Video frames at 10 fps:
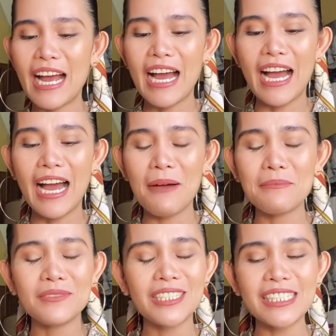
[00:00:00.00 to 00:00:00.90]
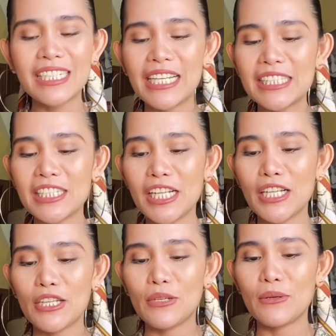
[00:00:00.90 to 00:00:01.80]
I'm just gonna tell
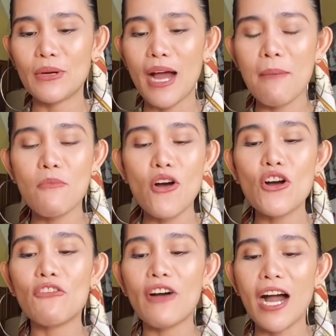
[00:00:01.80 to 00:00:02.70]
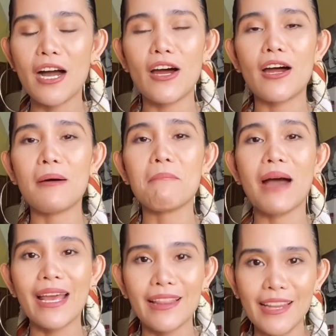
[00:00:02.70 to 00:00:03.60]
you, among of
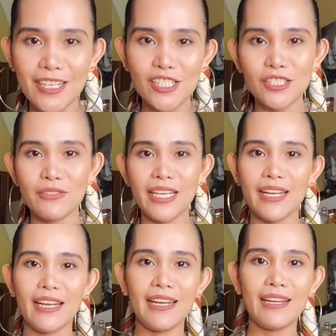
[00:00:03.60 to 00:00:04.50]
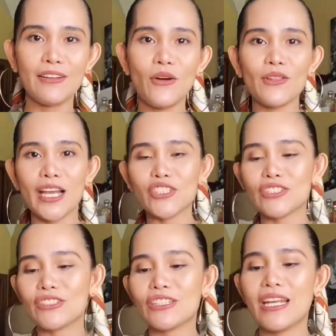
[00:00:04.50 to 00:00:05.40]
my luxury
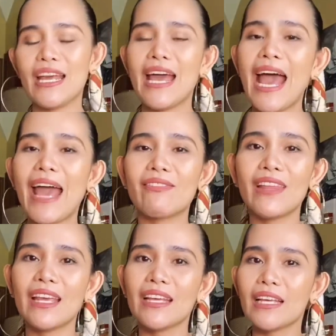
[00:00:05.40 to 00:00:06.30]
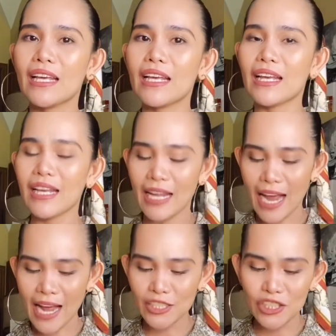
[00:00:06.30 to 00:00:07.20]
collection, I think
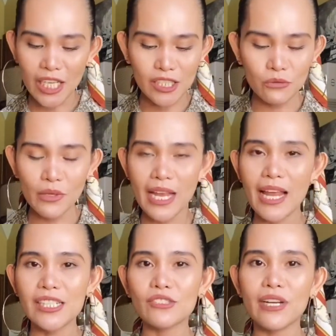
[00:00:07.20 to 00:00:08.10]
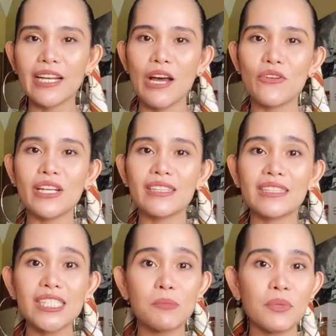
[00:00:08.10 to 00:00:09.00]
I just realized right now that
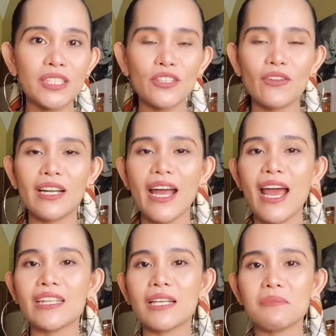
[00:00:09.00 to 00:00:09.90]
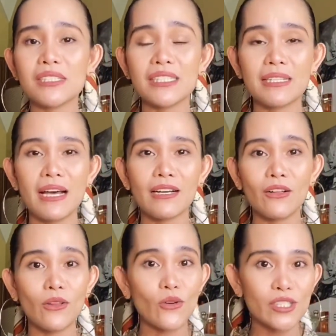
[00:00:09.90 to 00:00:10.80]
this particular item is the
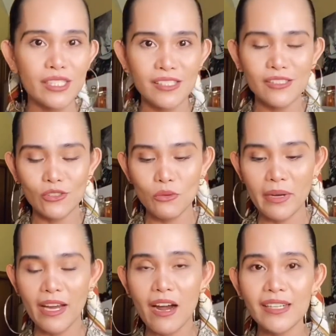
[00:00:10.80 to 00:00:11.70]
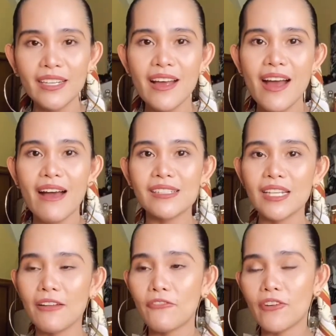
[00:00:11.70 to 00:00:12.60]
closest to my heart,
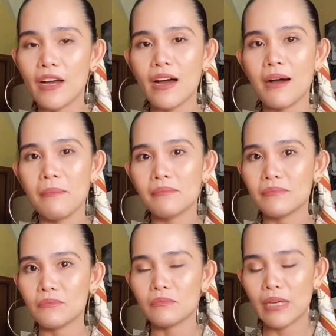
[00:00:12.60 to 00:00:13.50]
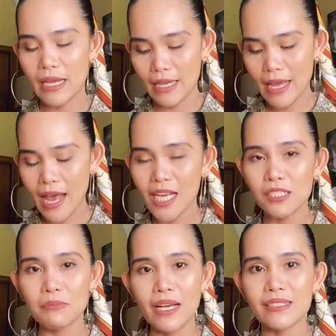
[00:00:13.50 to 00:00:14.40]
aside from my
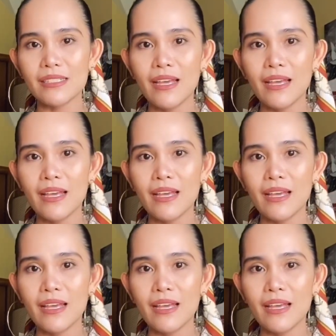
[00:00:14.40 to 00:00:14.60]
husband's